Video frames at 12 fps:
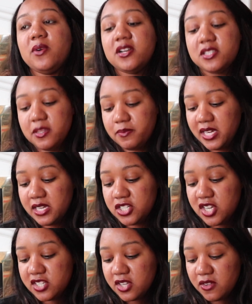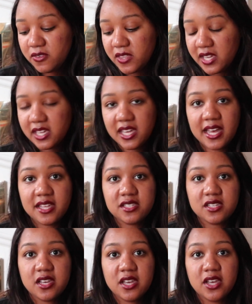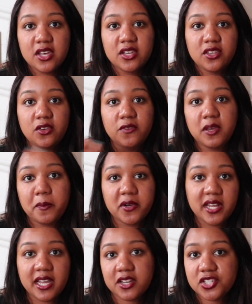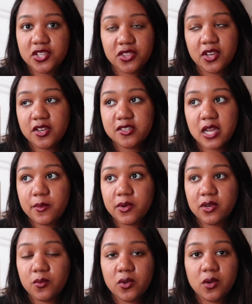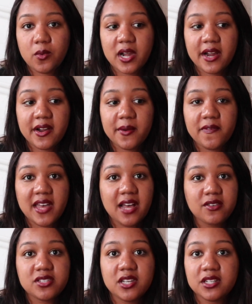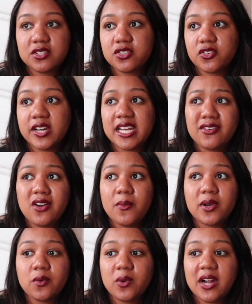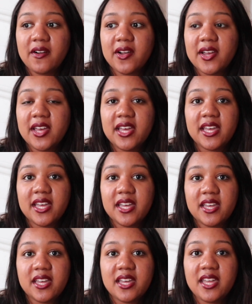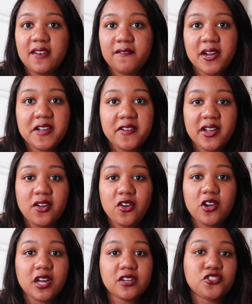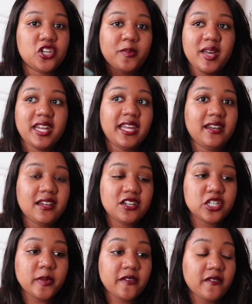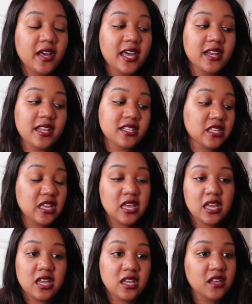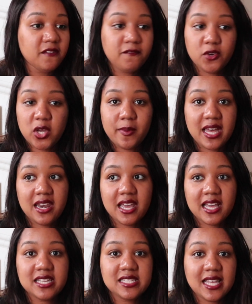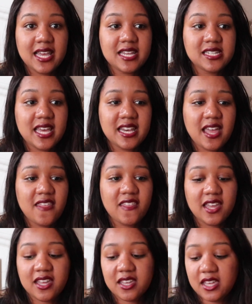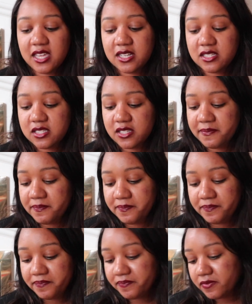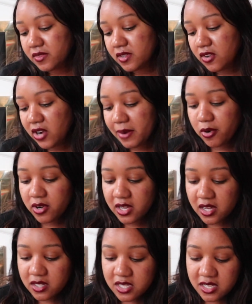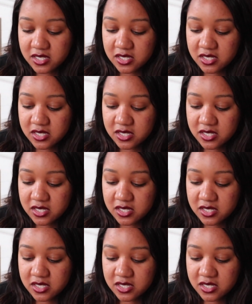wear it to the beach. I don't think it has UV protection though, so I wouldn't want to wear it without sunscreen, or I wouldn't wear it in a very, very hot country, but in England it should be fine. It's £40 like I said, and I think it's a great product